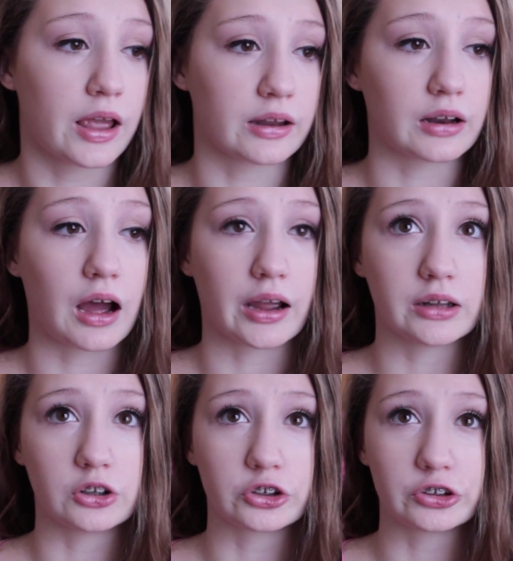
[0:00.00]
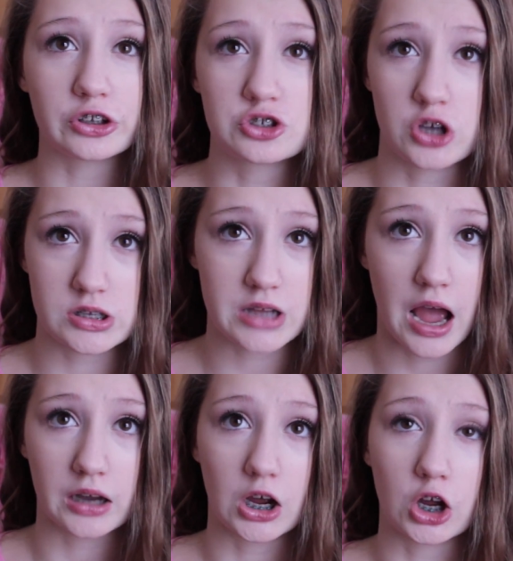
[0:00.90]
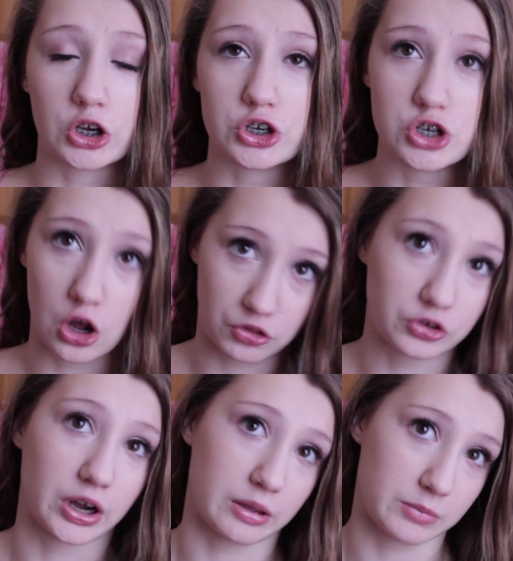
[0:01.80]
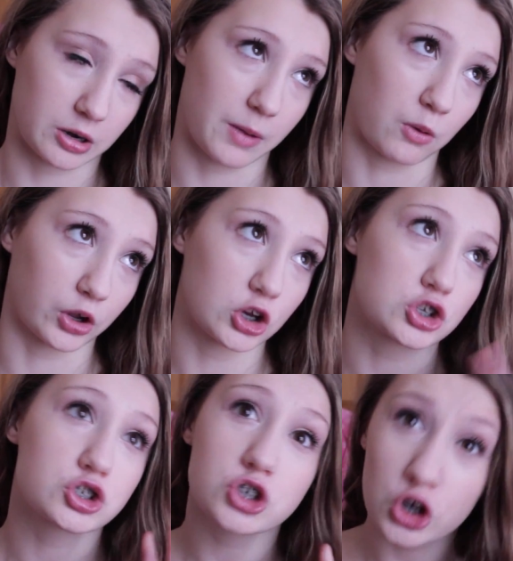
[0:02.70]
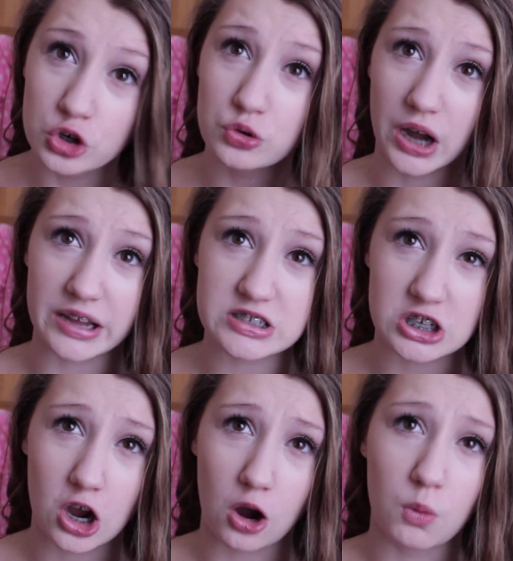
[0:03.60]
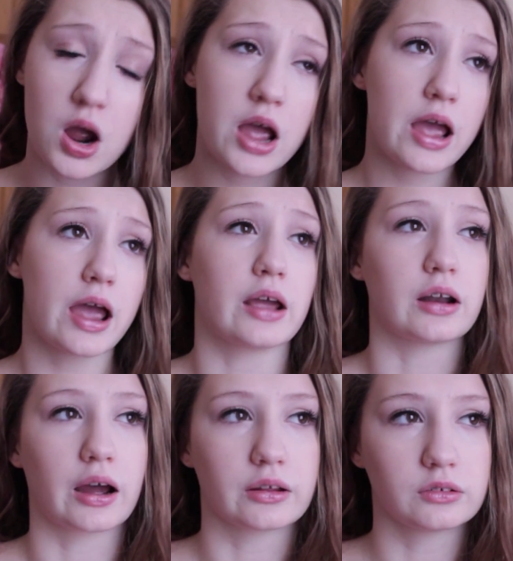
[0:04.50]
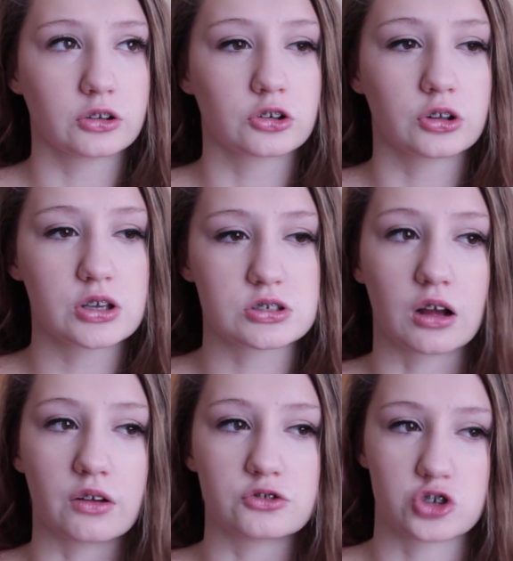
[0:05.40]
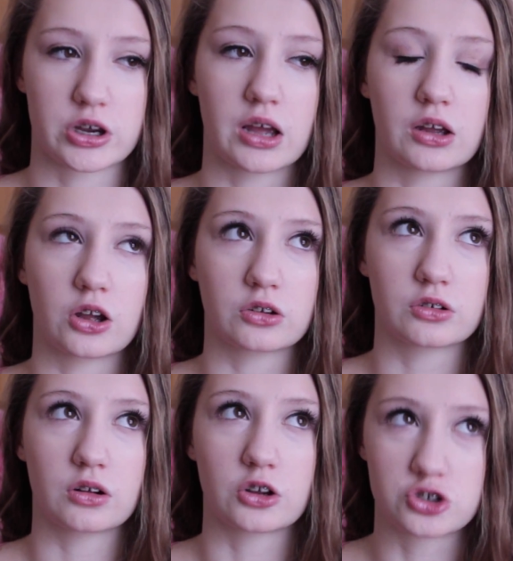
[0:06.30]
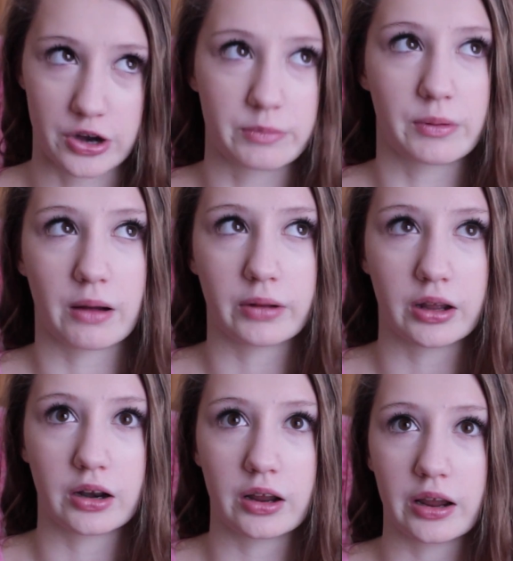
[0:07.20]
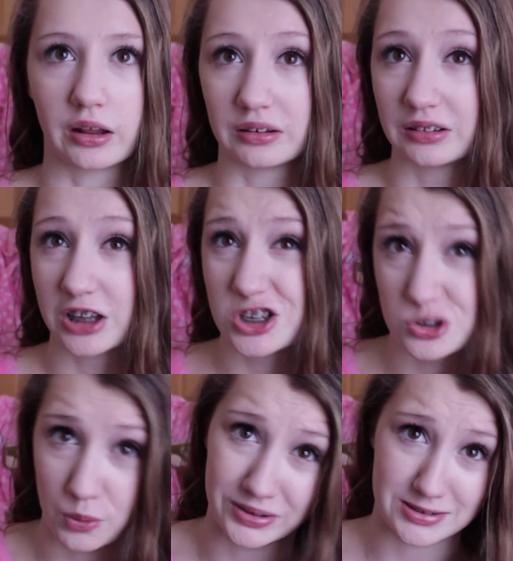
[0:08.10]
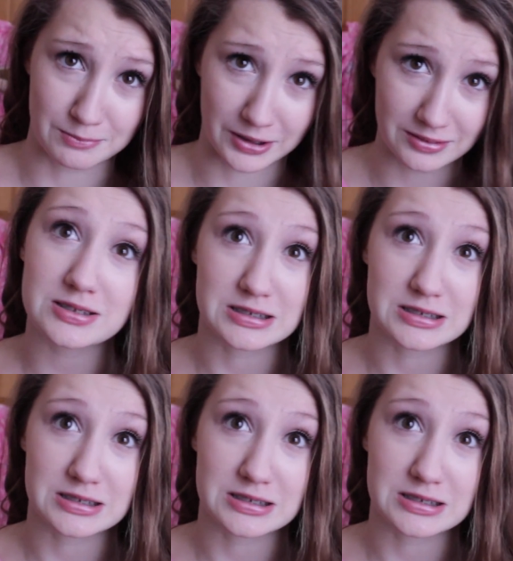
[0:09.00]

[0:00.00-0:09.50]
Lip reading: and I literally just had another nightmare about it 2 nights ago, and I literally still have a dream about it at least once a month